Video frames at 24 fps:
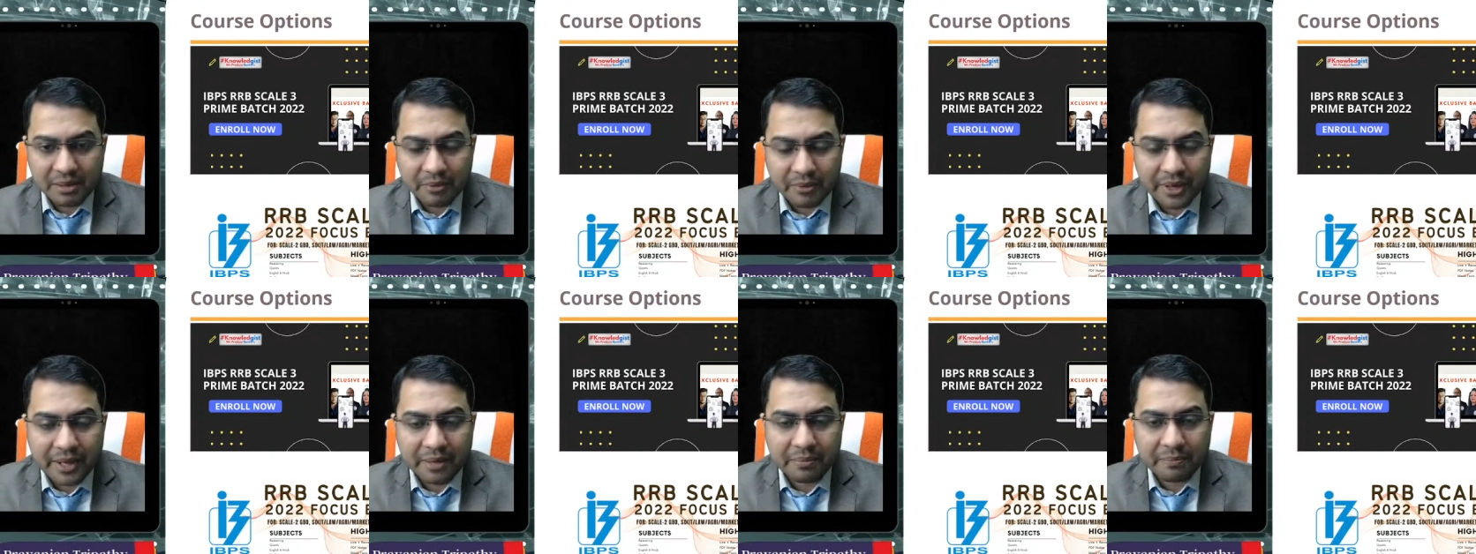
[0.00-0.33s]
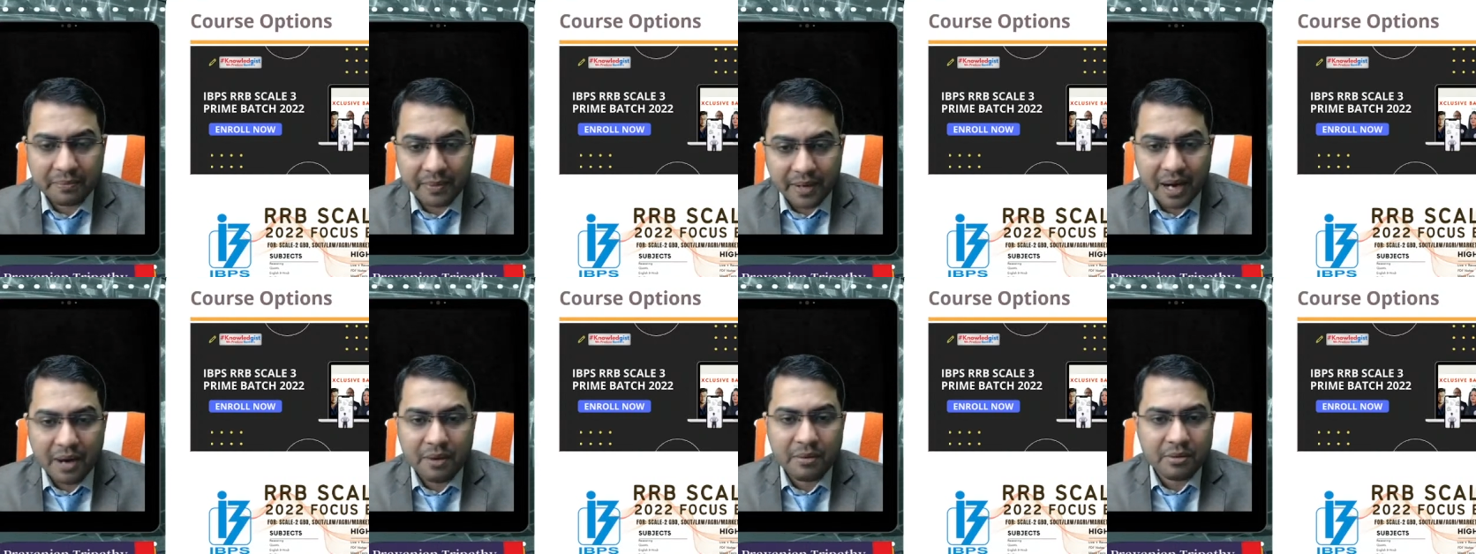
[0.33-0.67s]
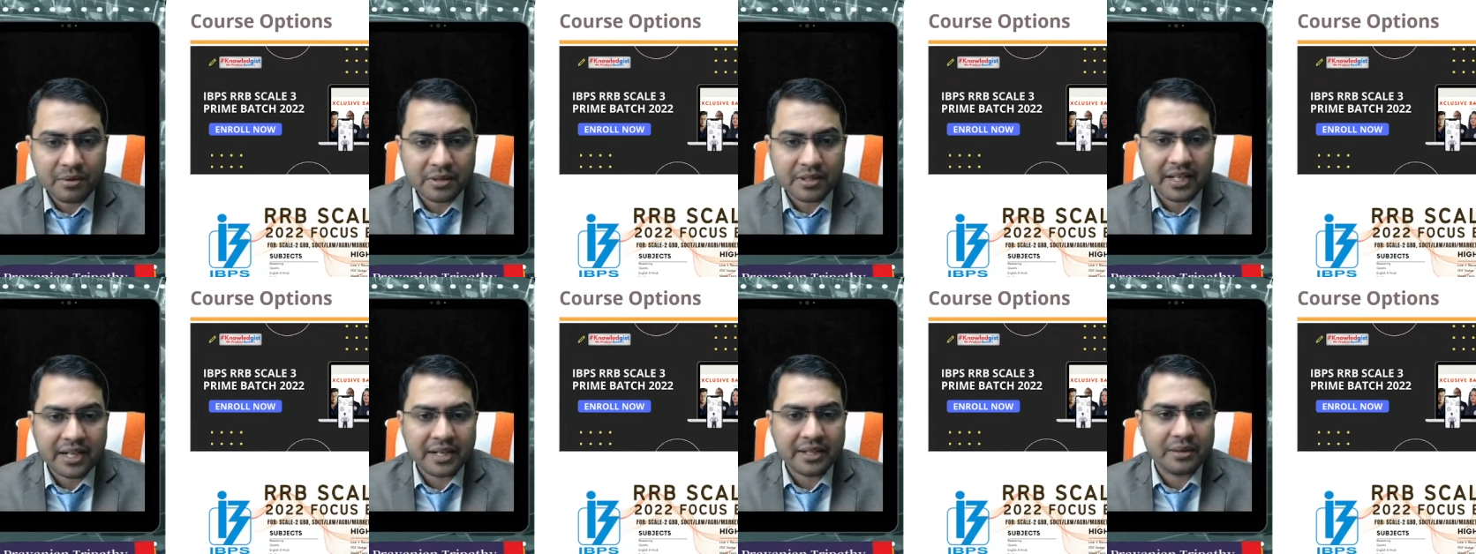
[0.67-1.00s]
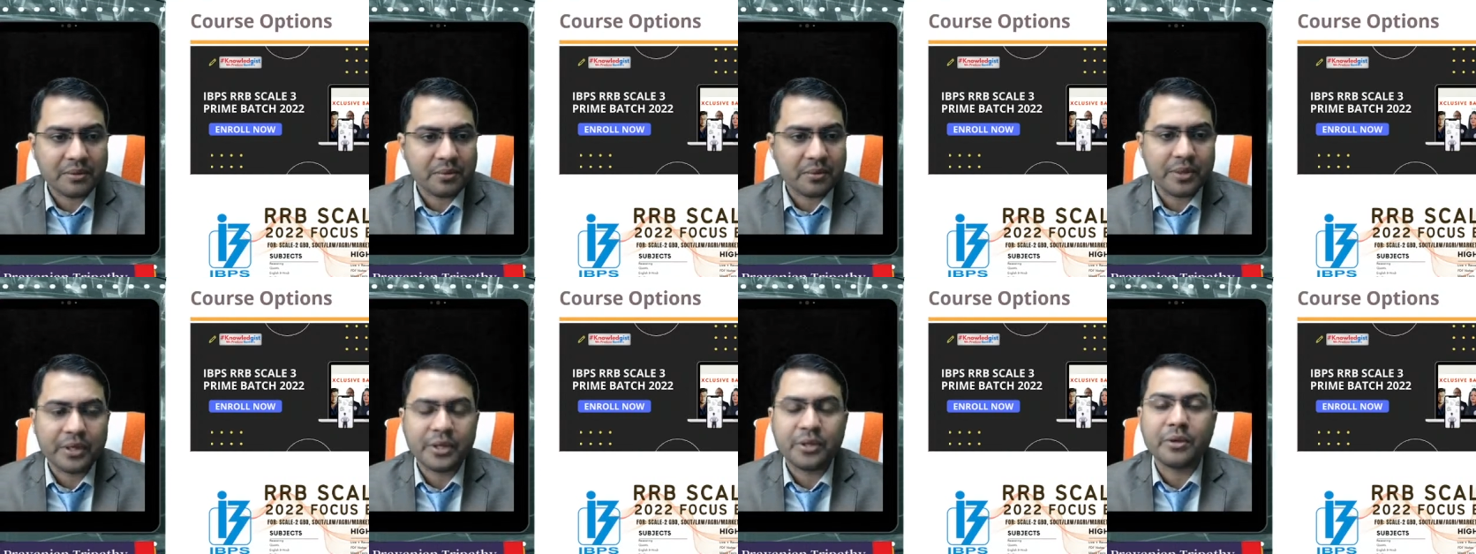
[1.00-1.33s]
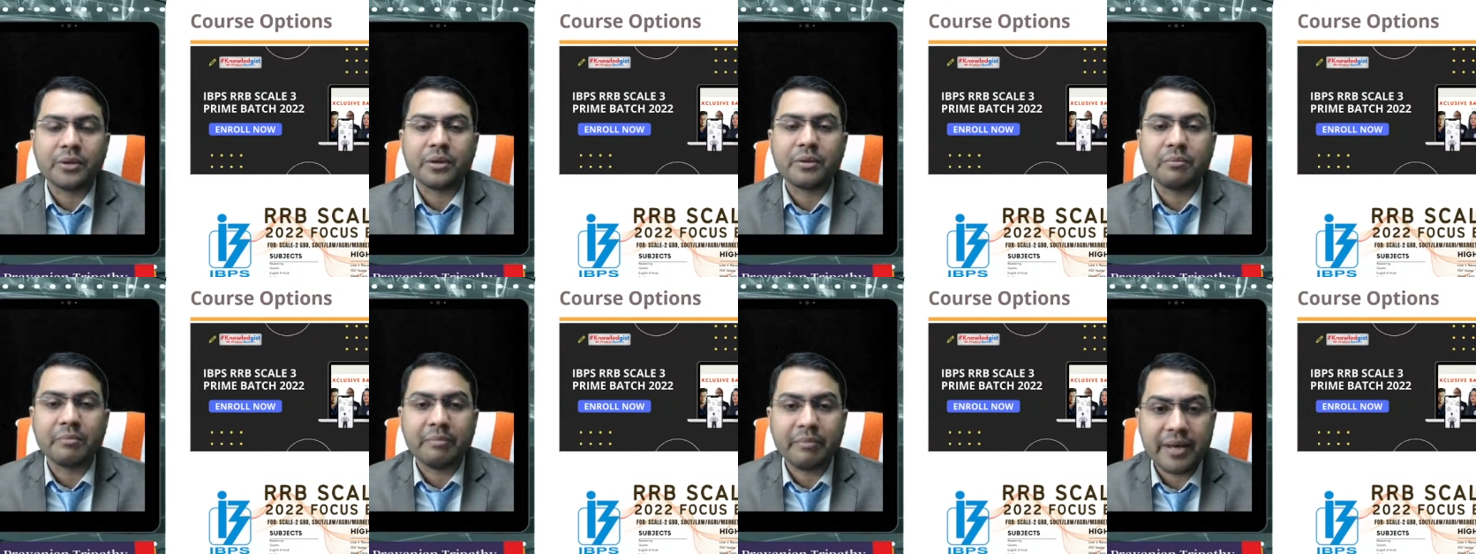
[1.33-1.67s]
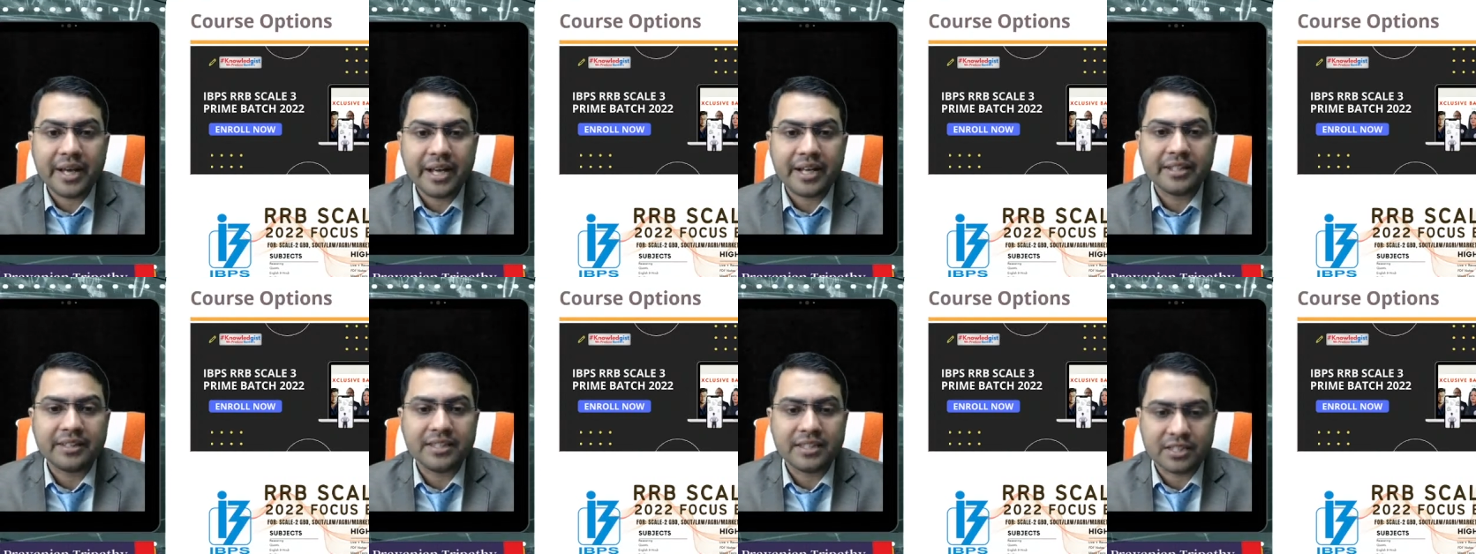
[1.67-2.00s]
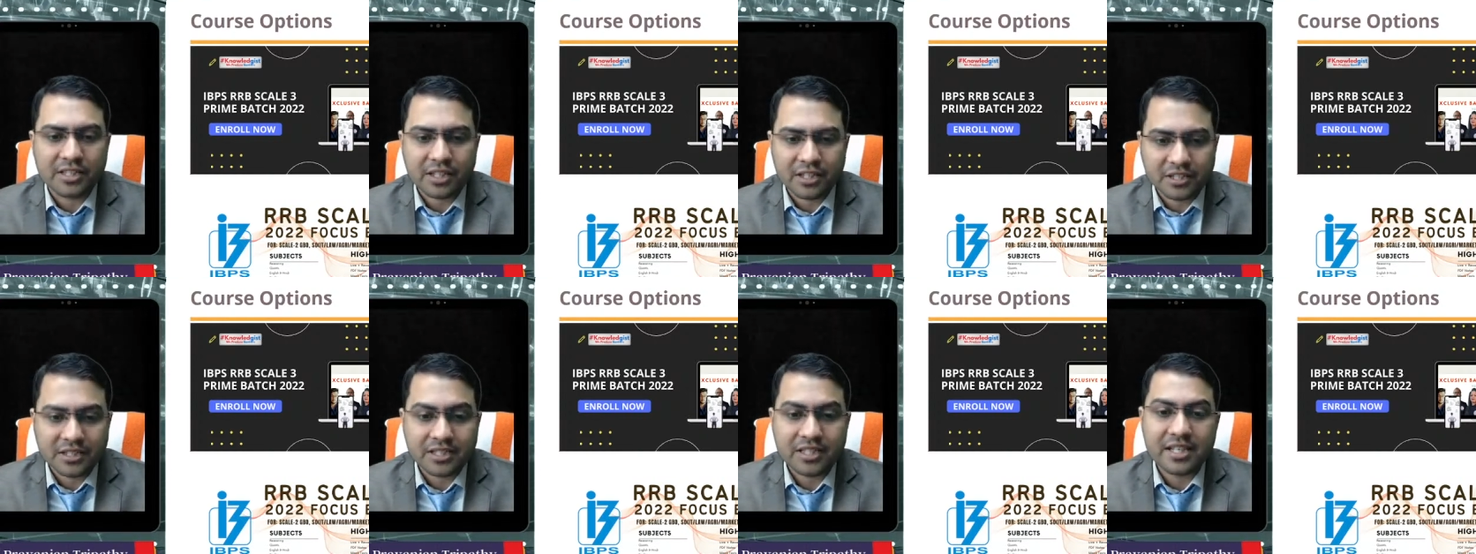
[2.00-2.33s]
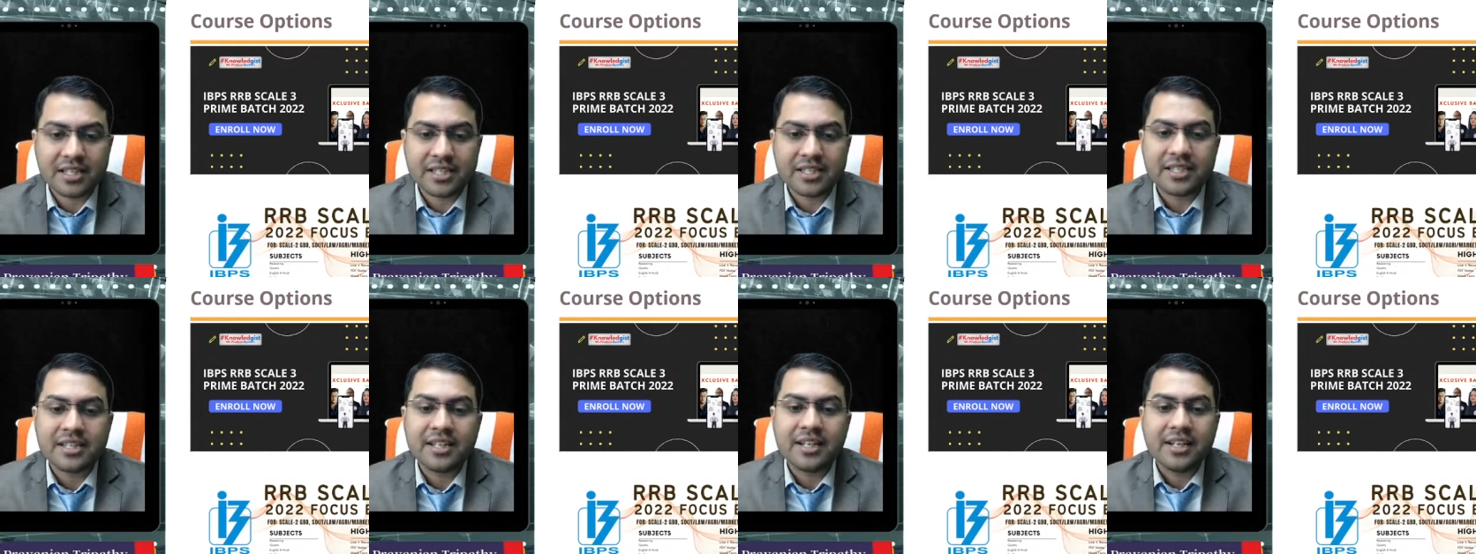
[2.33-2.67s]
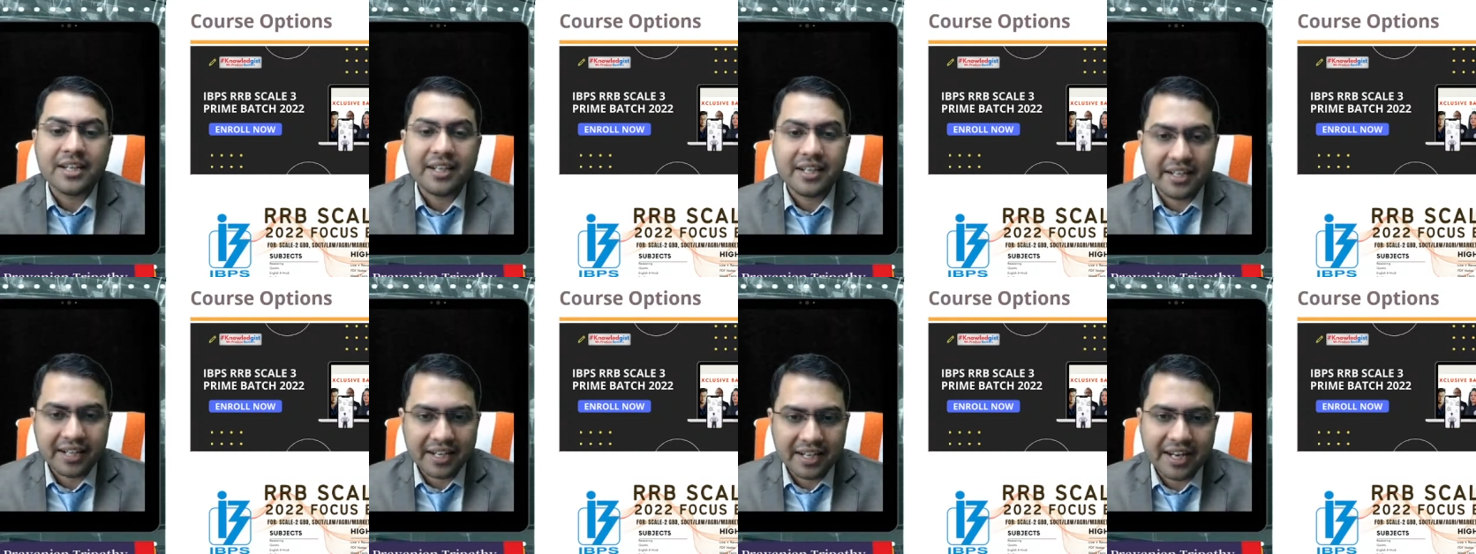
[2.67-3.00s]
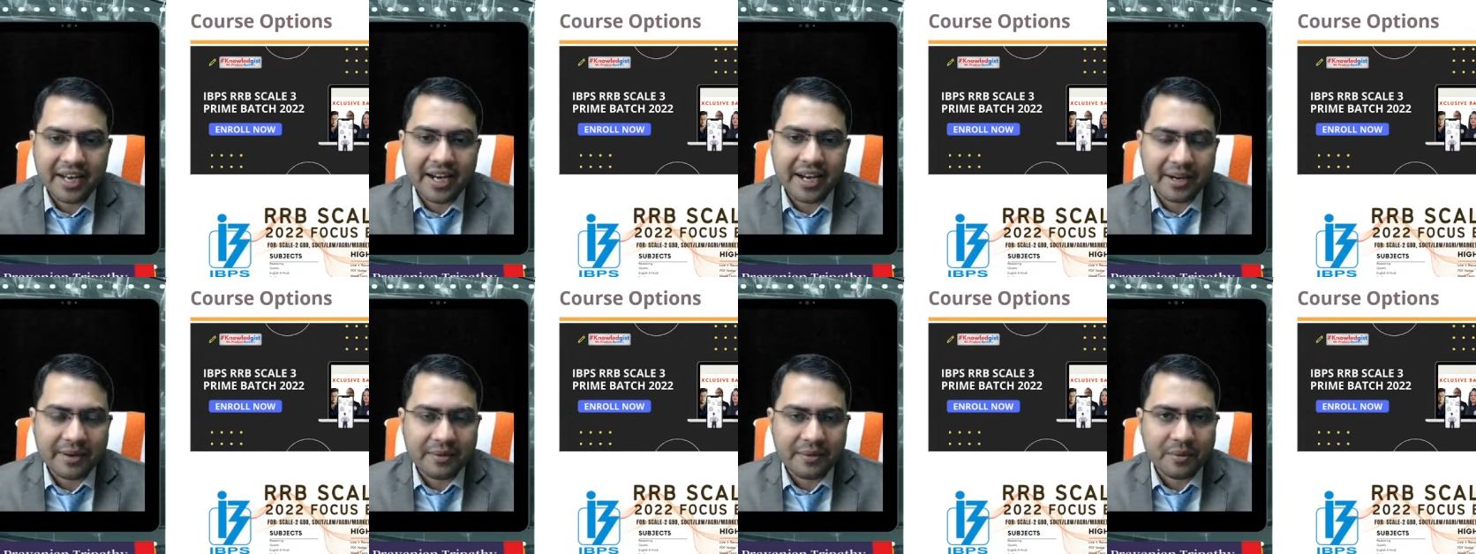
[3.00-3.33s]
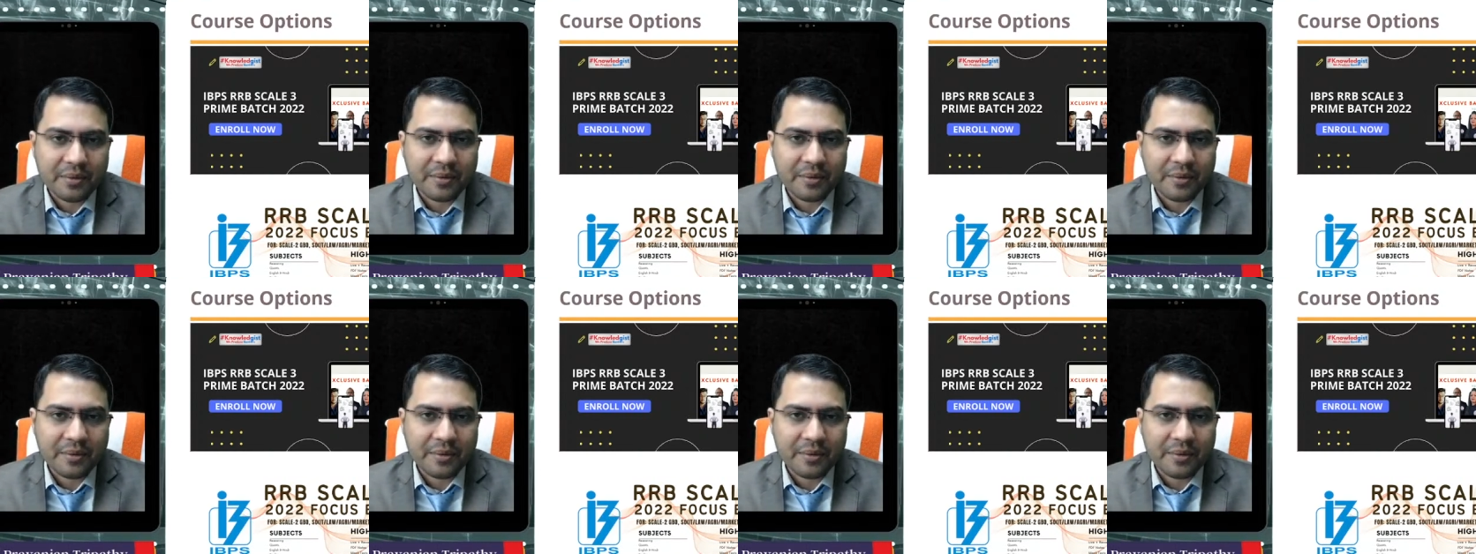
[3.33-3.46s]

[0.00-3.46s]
are proud that we don't make the success delayed.